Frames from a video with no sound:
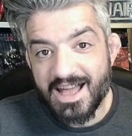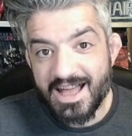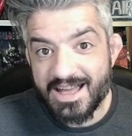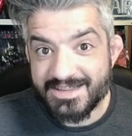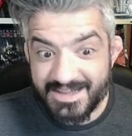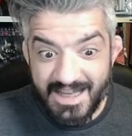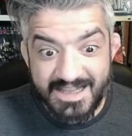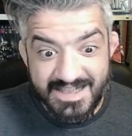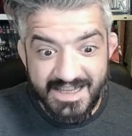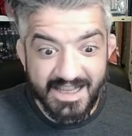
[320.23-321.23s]
and
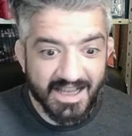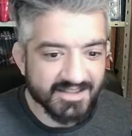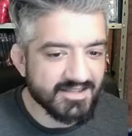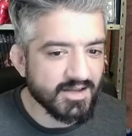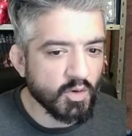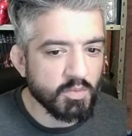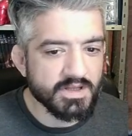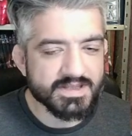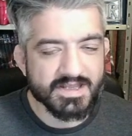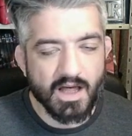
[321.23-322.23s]
as I had the
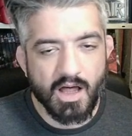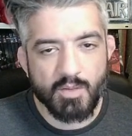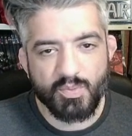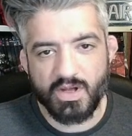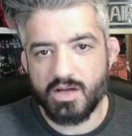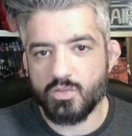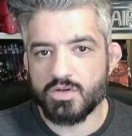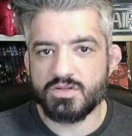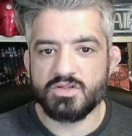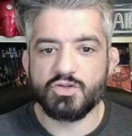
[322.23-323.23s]
obelisk up, I
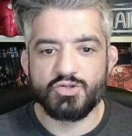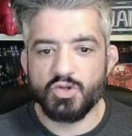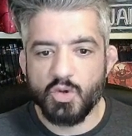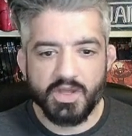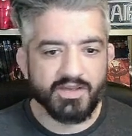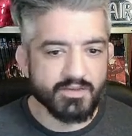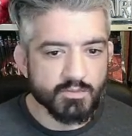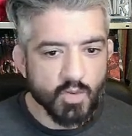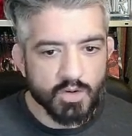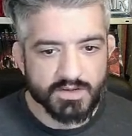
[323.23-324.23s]
wanted to do even more